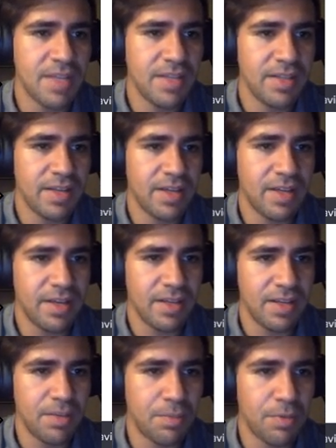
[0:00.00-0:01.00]
like
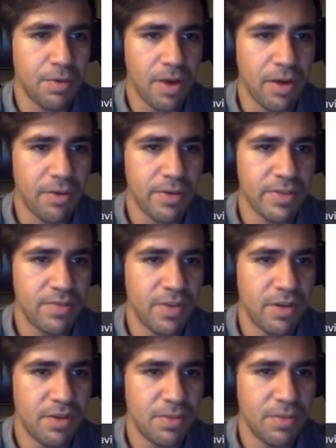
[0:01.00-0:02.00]
a progress
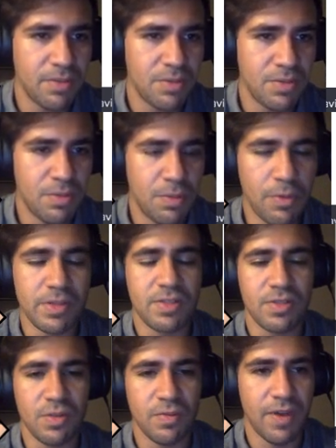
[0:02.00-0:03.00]
variable to
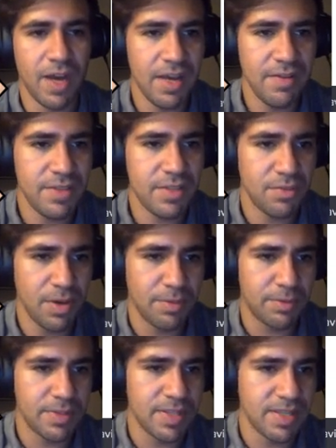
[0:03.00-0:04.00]
0.25 to
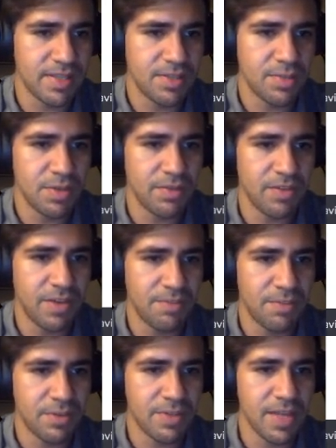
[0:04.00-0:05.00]
represent
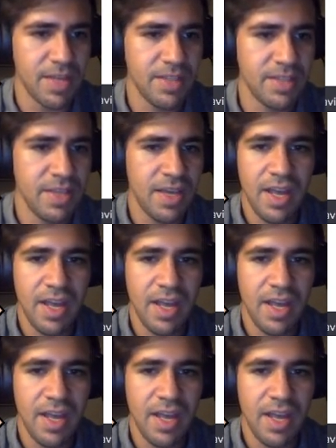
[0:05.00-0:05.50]
25%.